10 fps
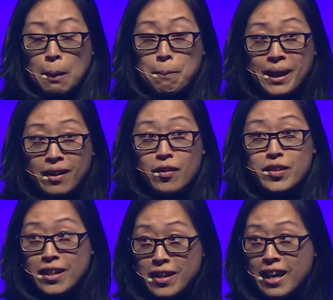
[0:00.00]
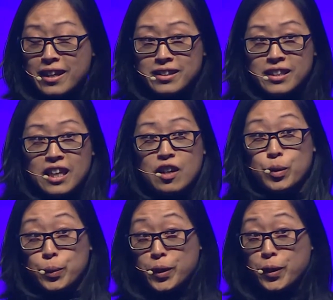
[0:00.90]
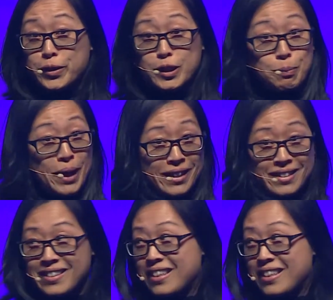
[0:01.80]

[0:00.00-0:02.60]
But on the other hand, if we want to go to space,